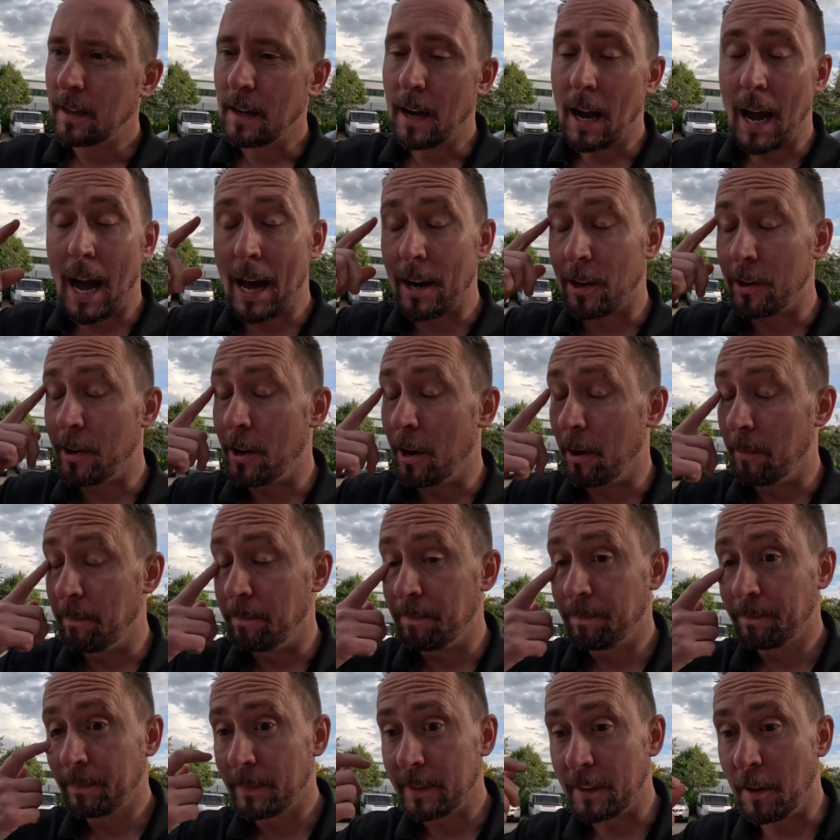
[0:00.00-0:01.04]
I don't know,
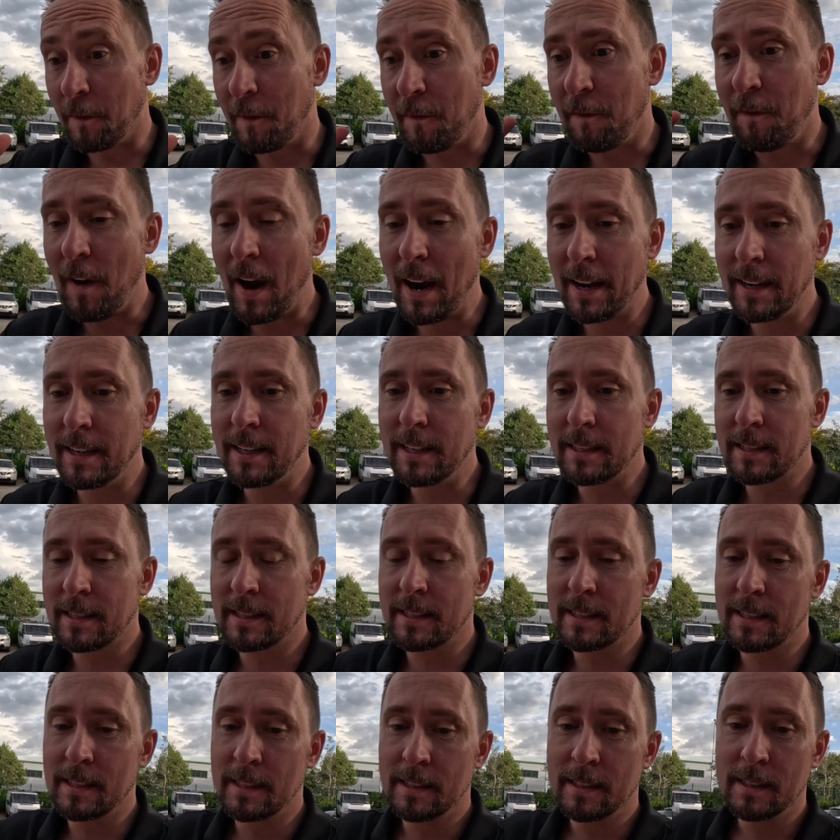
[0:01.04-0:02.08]
the
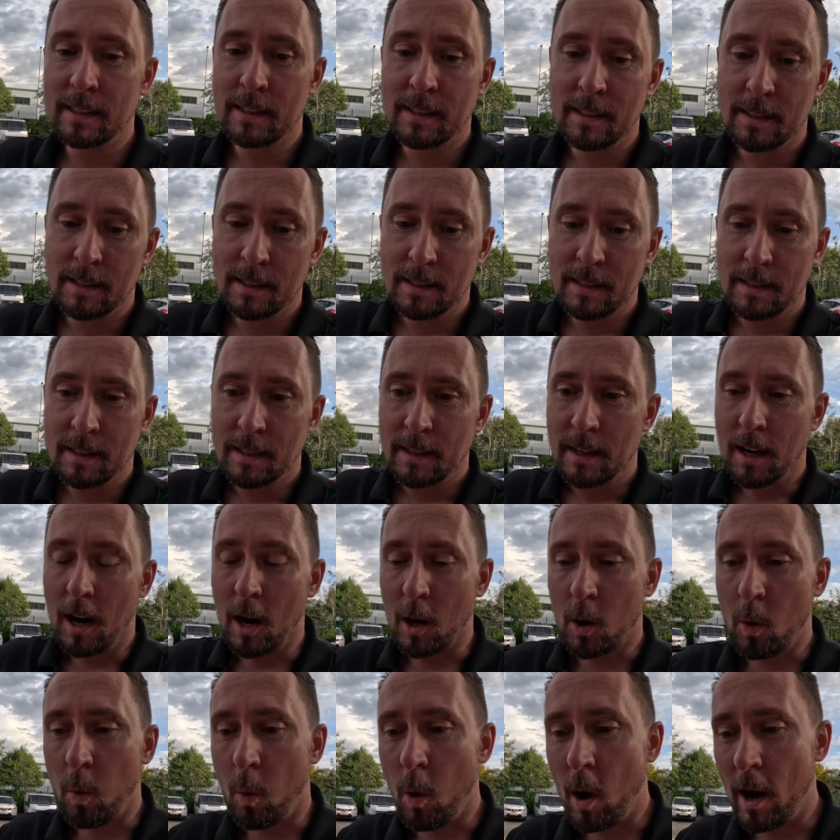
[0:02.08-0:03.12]
Finest
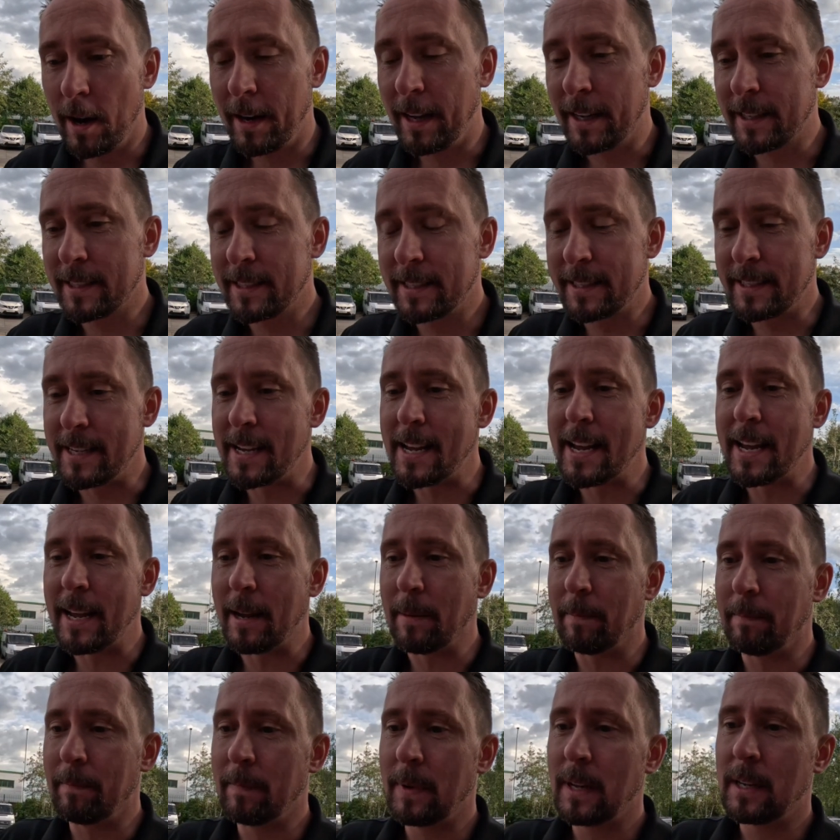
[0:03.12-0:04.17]
Aquatics
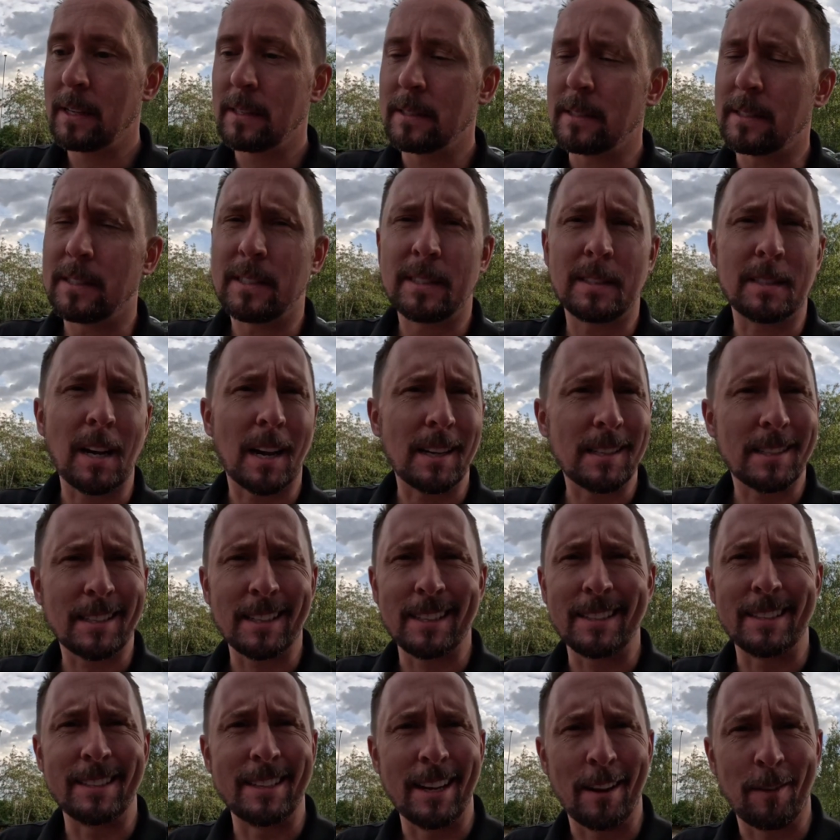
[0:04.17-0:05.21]
team does
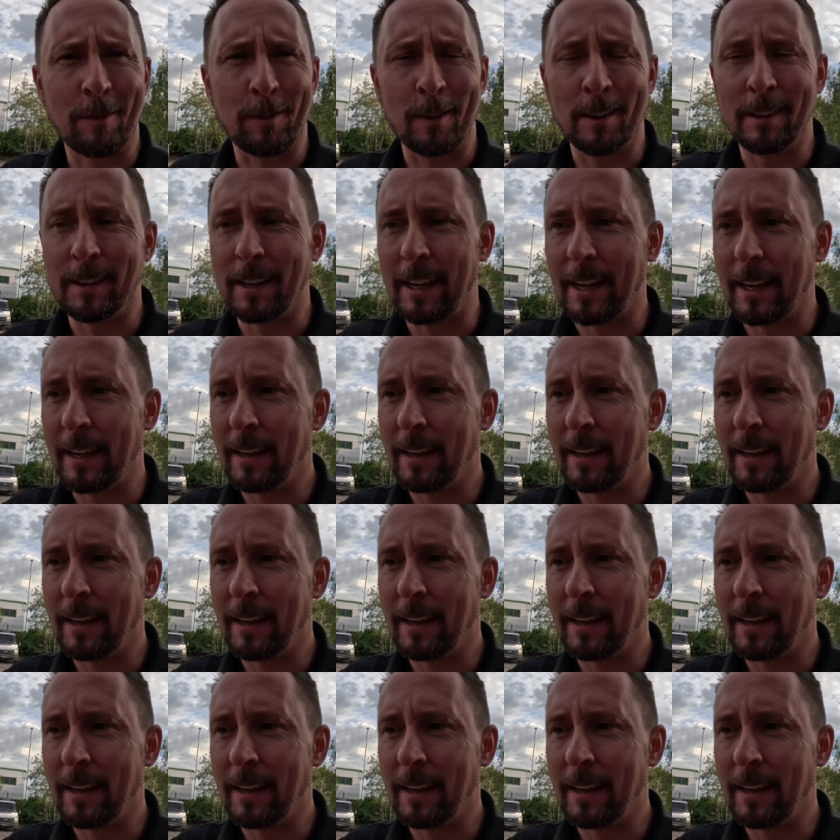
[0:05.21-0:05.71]
it differently.